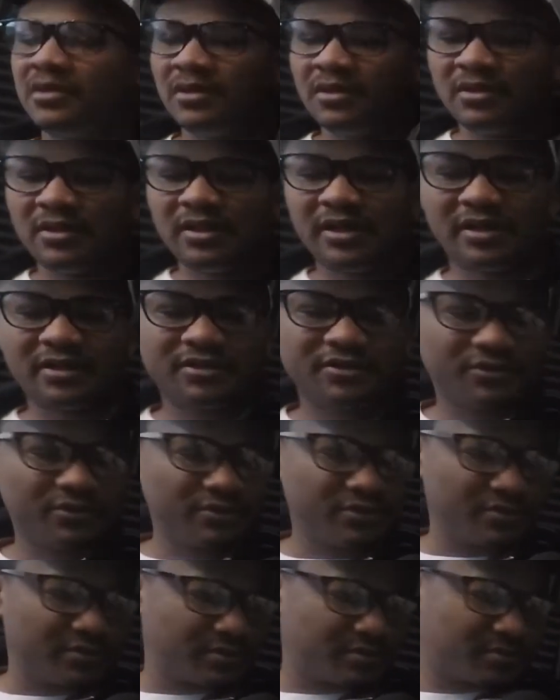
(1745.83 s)
a
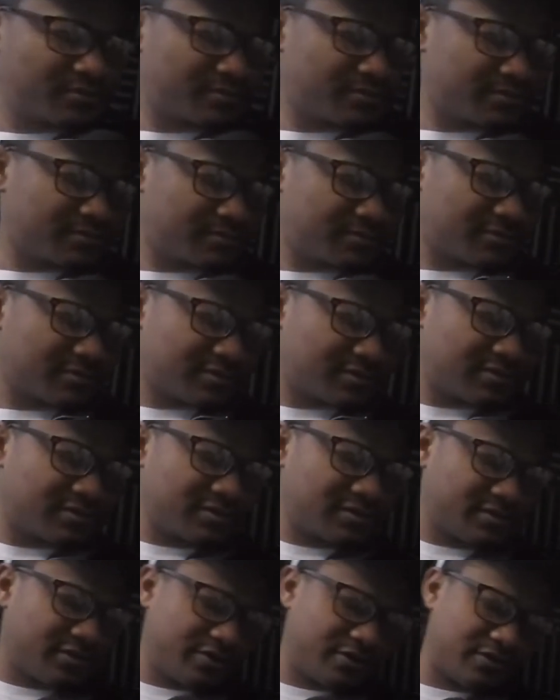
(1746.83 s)
little,
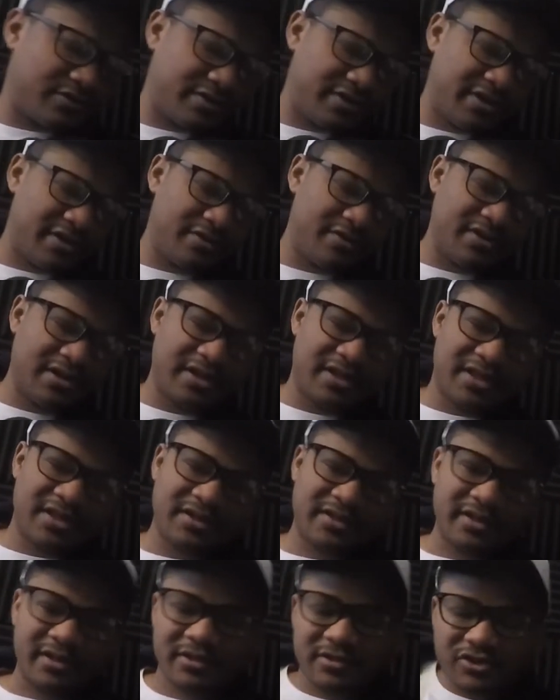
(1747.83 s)
internet kid,
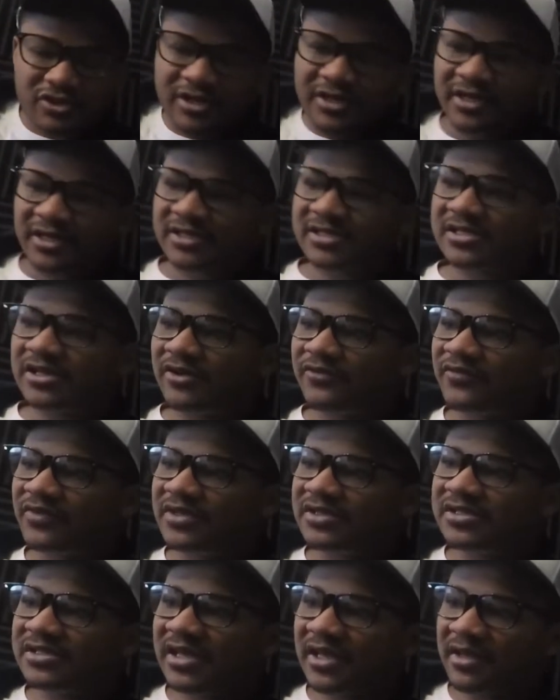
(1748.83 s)
like trying to get
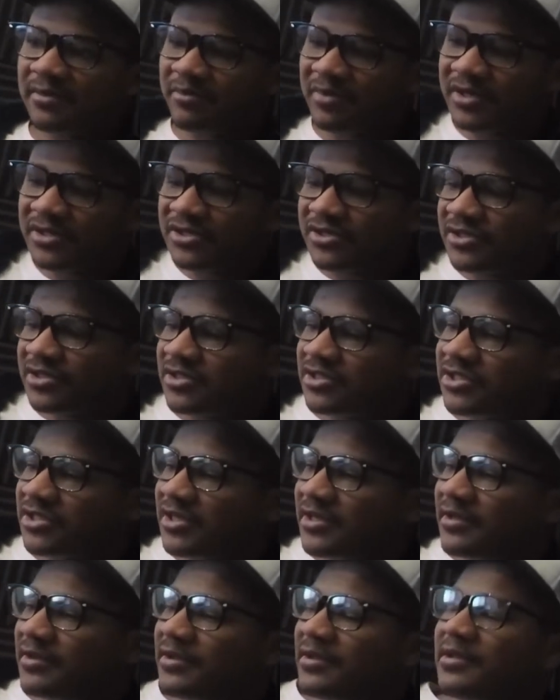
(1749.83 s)
selfies, taking pictures and
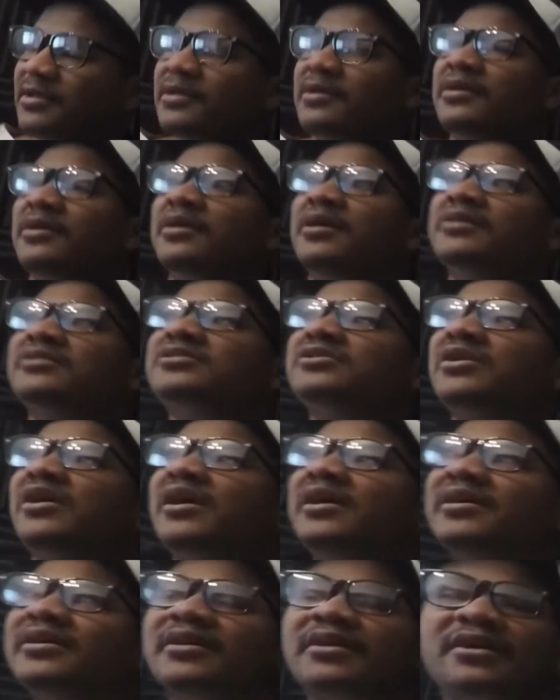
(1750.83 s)
shit.
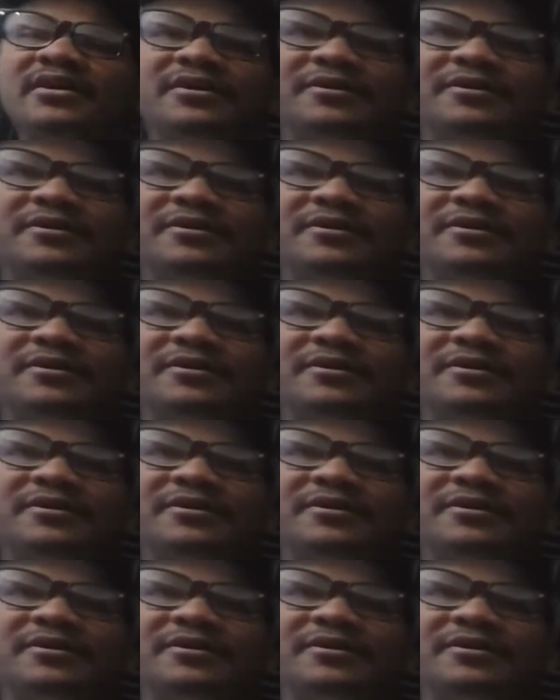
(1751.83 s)
So